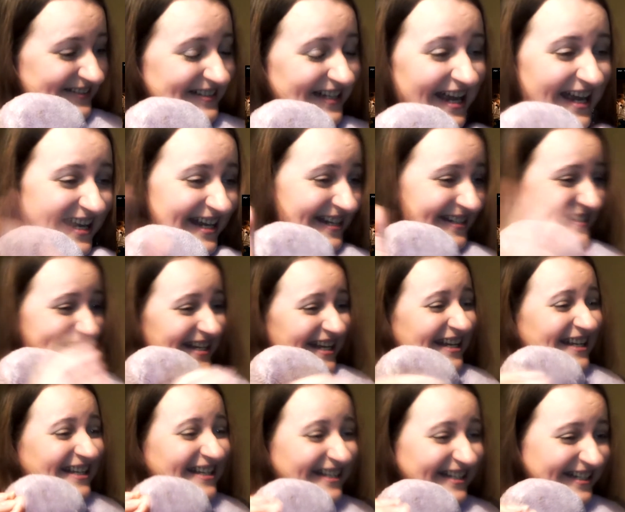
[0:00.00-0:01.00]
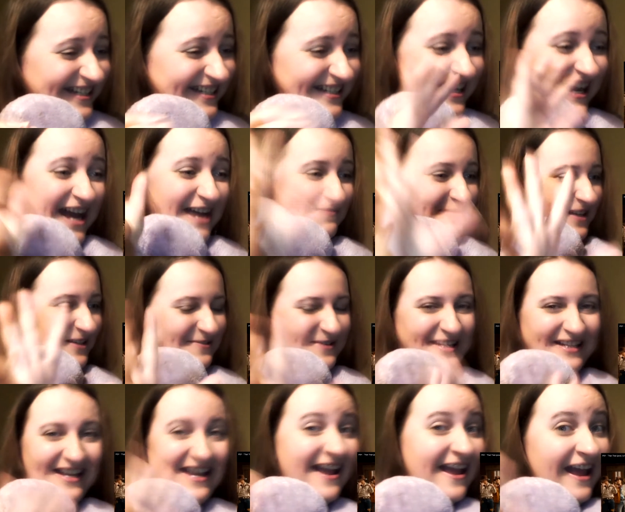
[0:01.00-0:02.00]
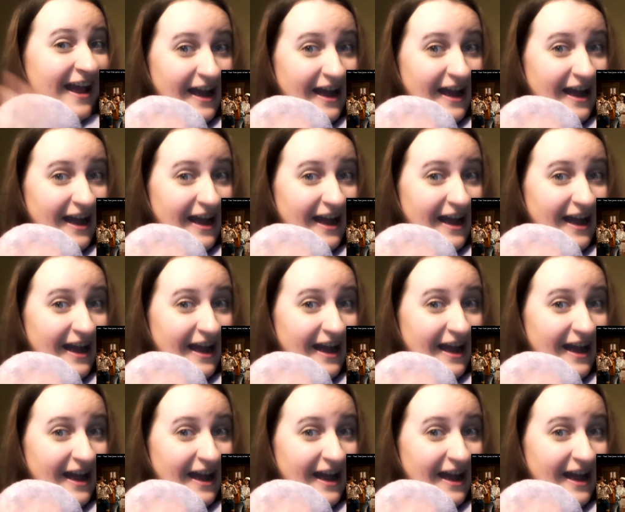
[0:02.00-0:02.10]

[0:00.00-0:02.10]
Okay, okay. I'm not ready.